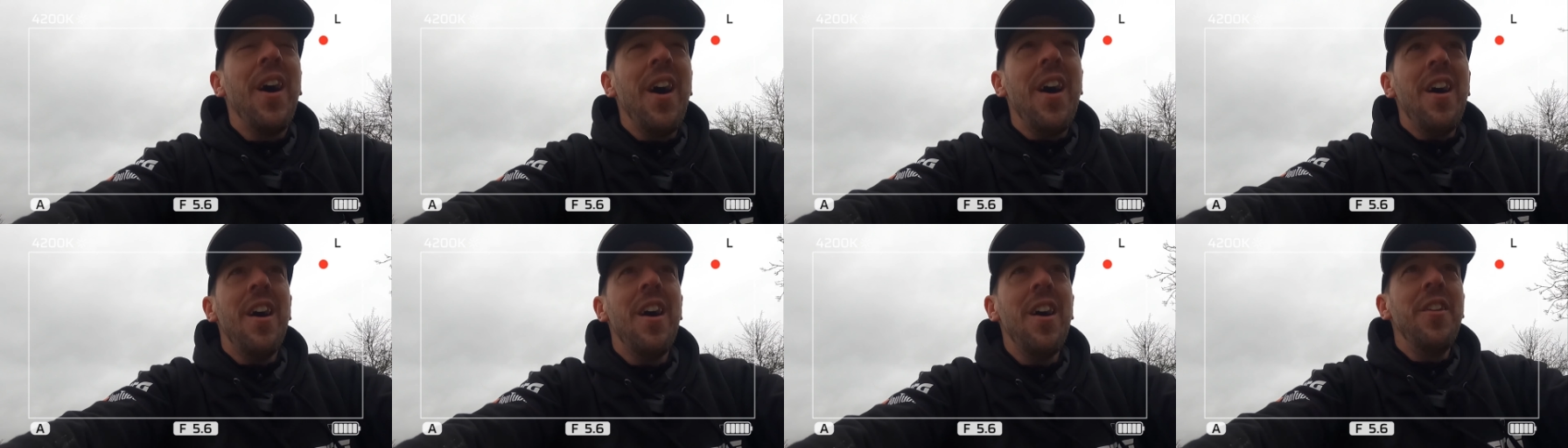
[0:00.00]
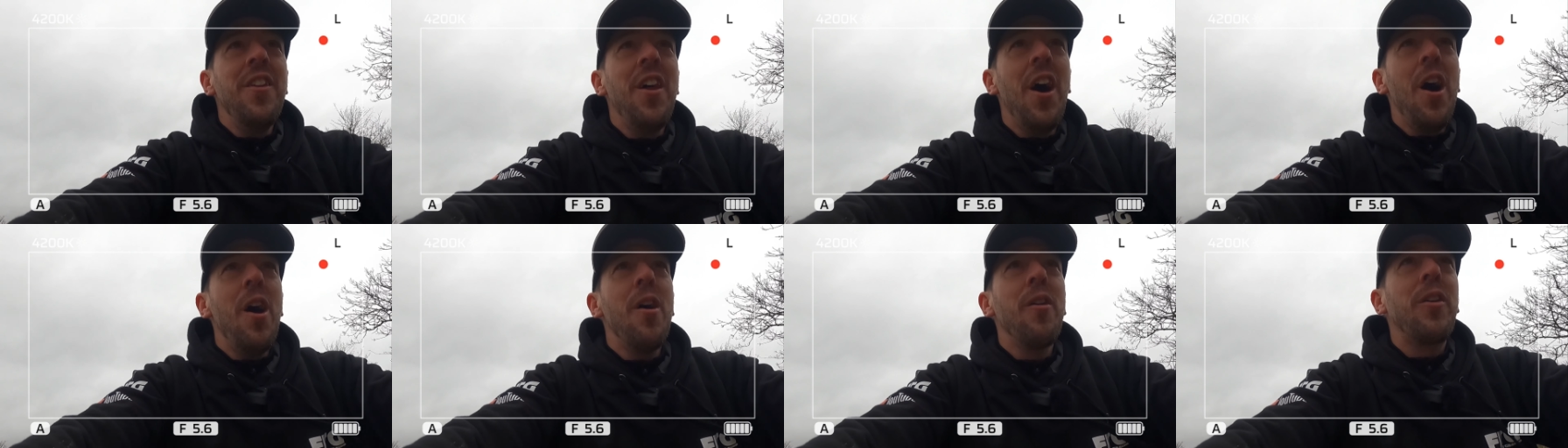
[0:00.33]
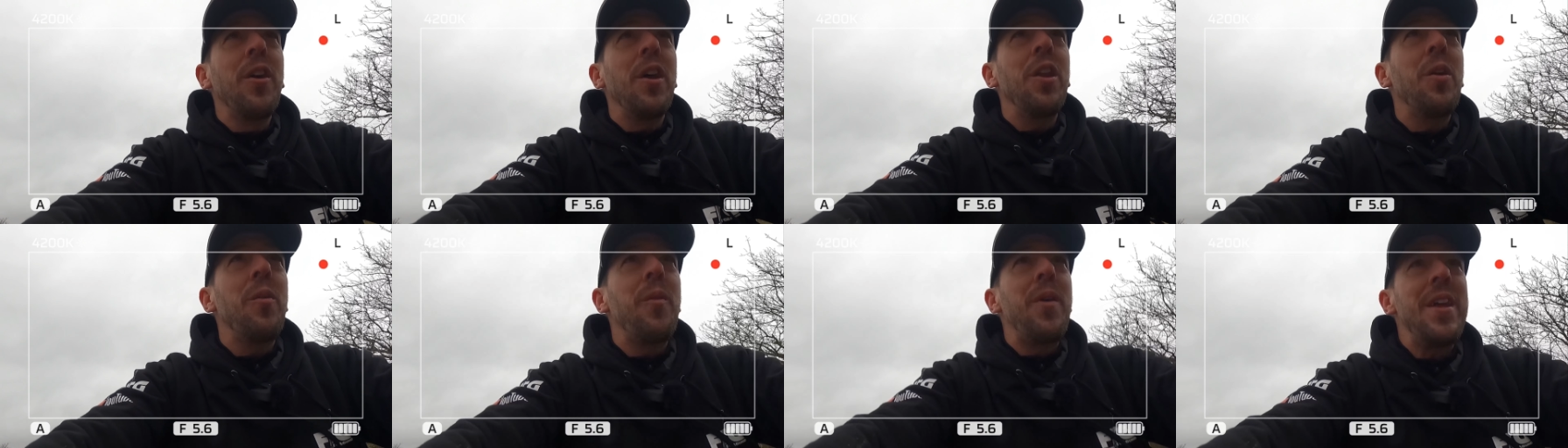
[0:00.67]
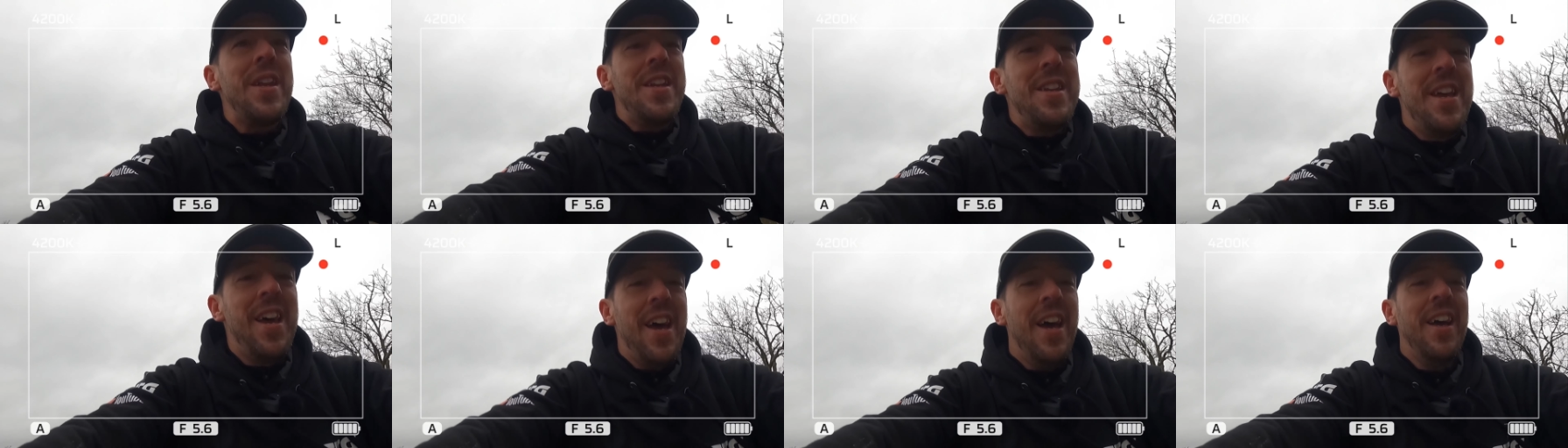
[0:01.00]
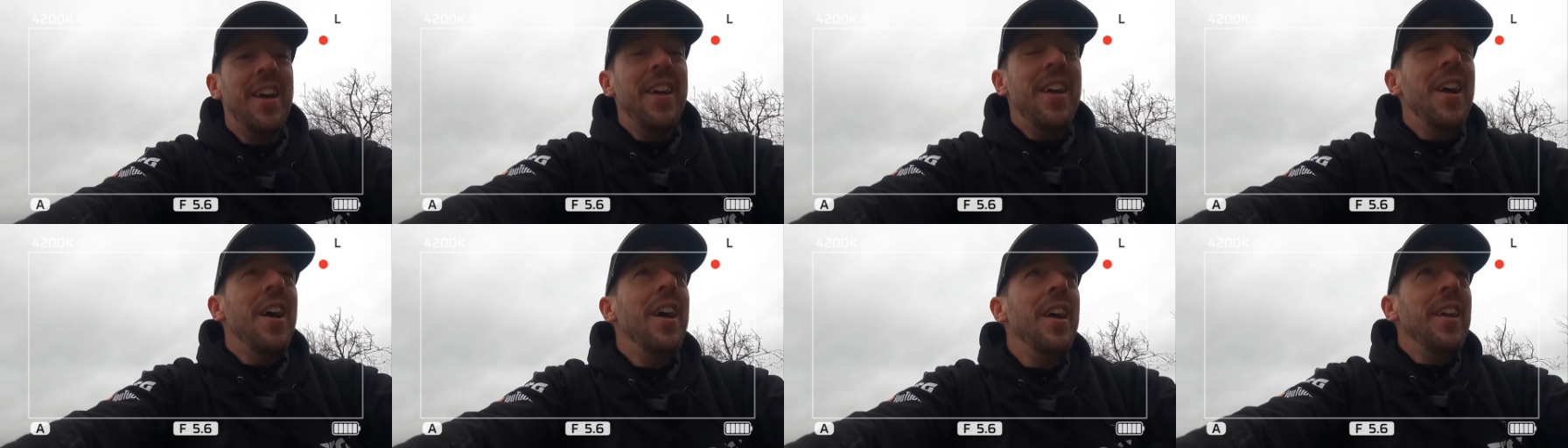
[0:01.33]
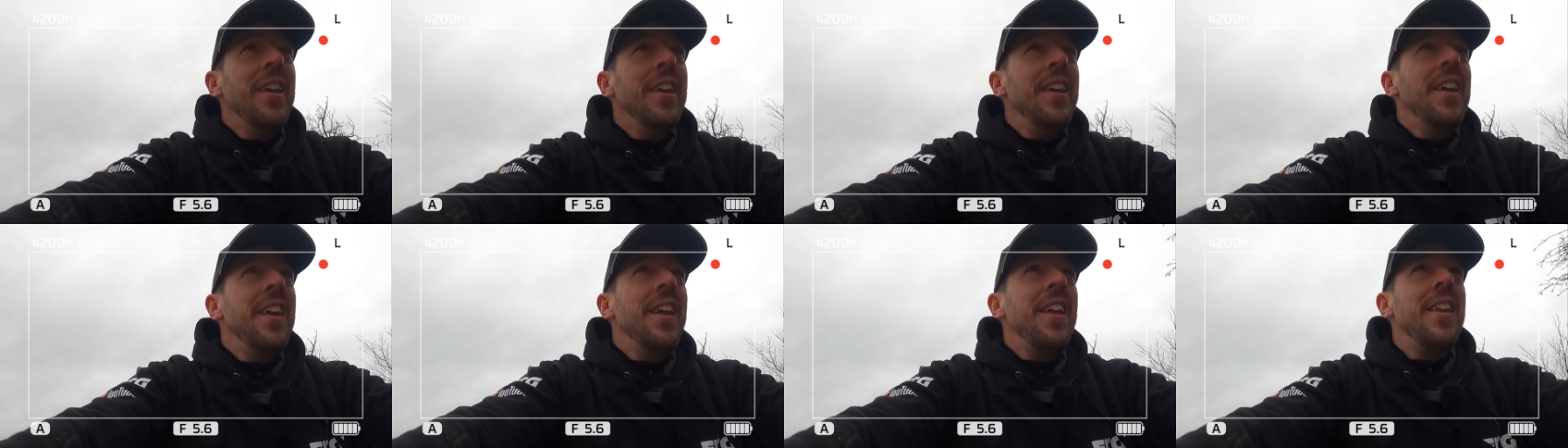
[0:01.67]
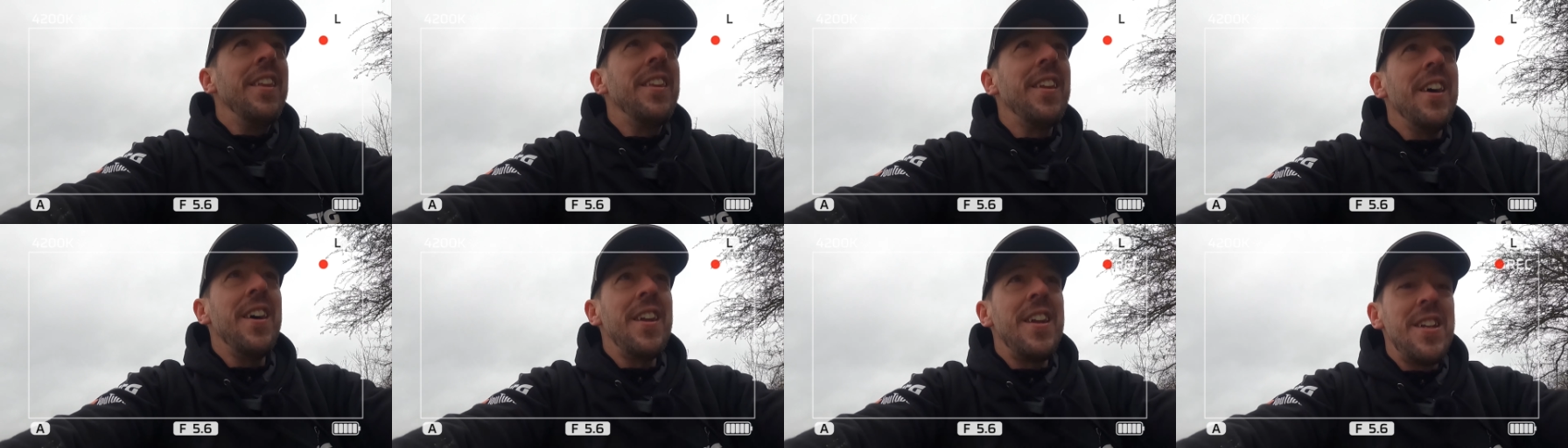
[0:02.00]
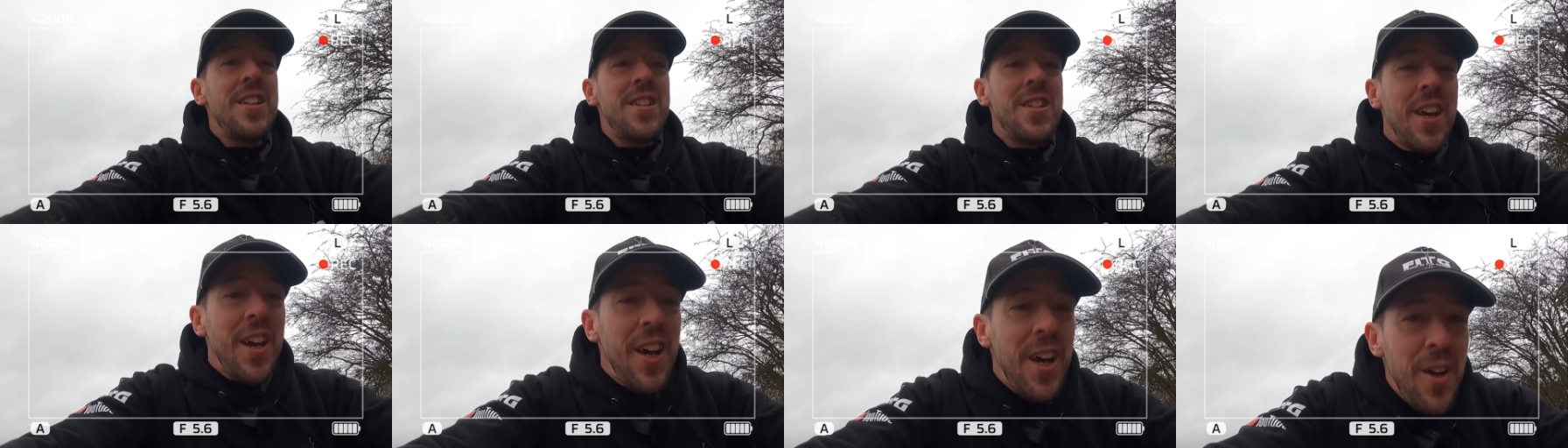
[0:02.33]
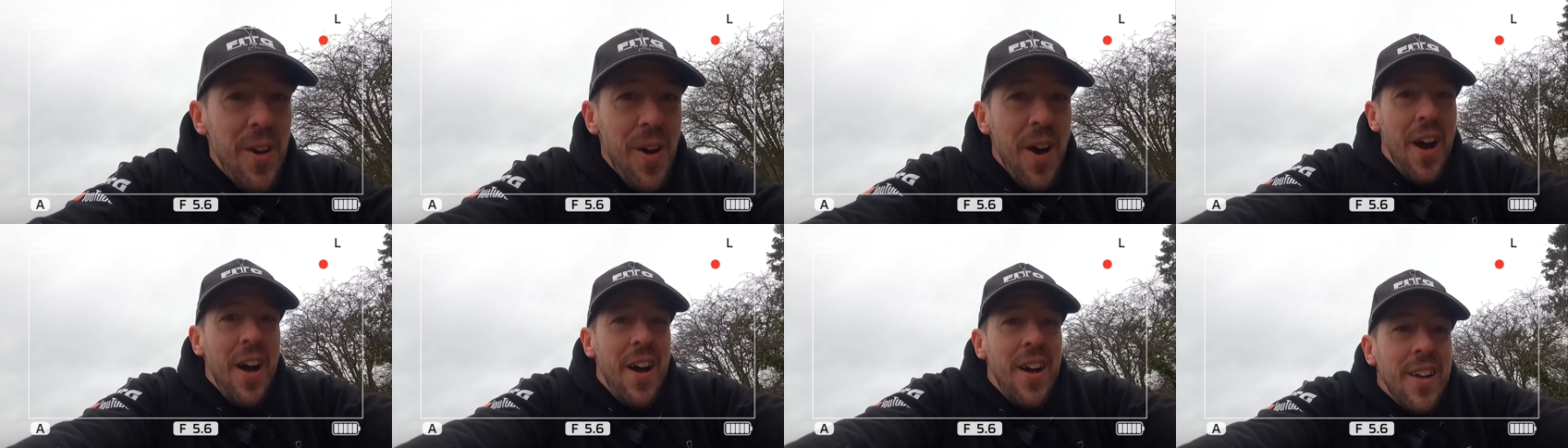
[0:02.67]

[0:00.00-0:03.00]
Oh no, I've got the wind. 32.